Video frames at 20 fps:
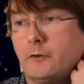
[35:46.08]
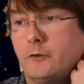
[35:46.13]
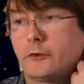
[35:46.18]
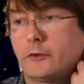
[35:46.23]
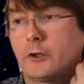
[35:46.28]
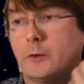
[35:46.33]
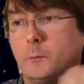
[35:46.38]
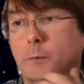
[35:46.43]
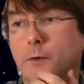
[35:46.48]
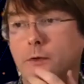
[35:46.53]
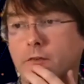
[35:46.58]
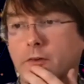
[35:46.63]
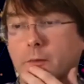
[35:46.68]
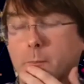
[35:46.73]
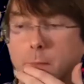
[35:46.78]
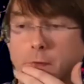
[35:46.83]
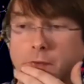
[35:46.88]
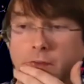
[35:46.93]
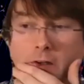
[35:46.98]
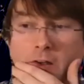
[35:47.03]
companies in
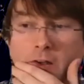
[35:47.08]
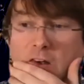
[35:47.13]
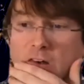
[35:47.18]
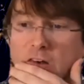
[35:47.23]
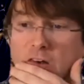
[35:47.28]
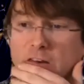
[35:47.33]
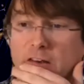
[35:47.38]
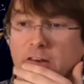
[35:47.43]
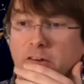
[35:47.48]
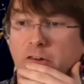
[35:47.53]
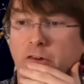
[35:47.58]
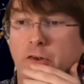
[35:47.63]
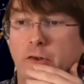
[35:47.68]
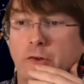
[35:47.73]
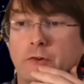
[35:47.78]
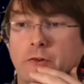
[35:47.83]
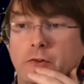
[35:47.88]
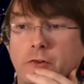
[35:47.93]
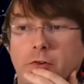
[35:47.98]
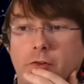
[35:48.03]
particular, they
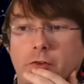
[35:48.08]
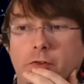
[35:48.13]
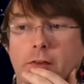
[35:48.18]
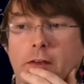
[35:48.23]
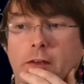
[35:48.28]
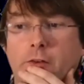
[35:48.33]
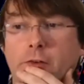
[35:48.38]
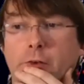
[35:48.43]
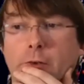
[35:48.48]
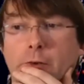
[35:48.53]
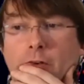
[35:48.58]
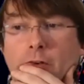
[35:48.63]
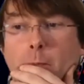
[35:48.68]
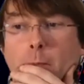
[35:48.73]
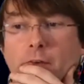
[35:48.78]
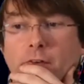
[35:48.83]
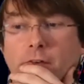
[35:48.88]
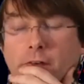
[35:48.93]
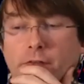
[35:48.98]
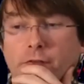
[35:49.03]
choose
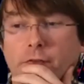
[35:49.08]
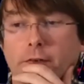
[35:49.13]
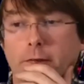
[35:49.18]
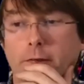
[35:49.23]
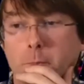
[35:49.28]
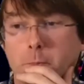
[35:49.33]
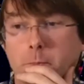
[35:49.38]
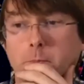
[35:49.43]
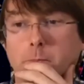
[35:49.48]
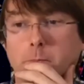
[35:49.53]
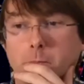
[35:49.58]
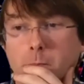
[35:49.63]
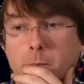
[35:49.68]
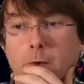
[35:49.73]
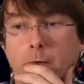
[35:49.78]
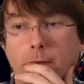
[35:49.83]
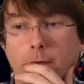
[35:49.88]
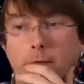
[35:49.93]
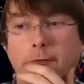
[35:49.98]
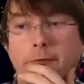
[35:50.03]
specific
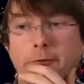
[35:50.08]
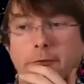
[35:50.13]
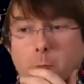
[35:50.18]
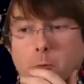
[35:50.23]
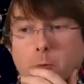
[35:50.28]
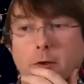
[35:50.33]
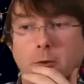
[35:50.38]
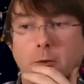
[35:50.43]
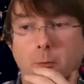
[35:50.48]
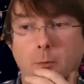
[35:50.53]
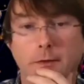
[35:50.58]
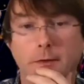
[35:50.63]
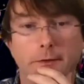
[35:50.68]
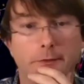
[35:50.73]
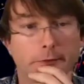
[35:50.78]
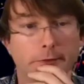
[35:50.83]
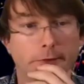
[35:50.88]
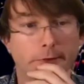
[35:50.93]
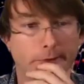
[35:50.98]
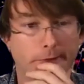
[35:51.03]
partners to work
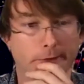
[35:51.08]
with,